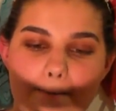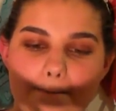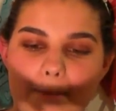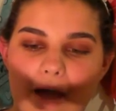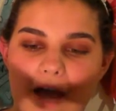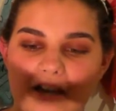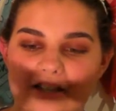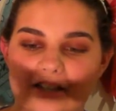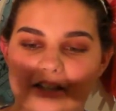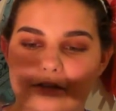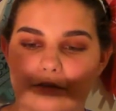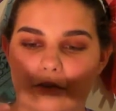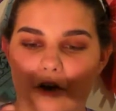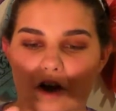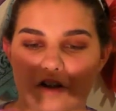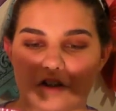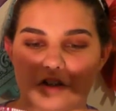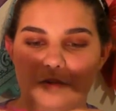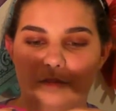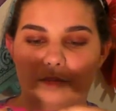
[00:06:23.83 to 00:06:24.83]
Max
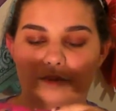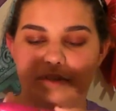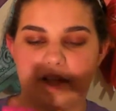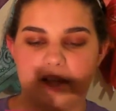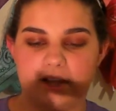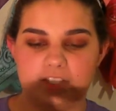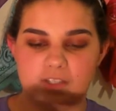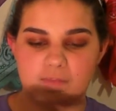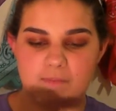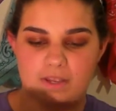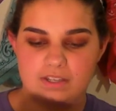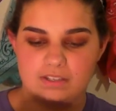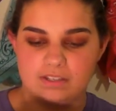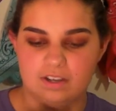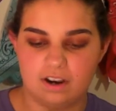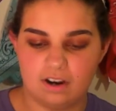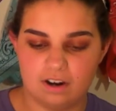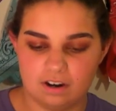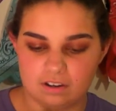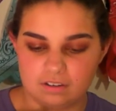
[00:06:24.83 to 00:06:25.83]
Volume Plus
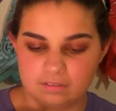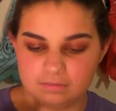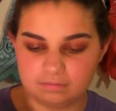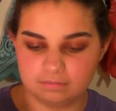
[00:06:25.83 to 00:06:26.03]
mascara.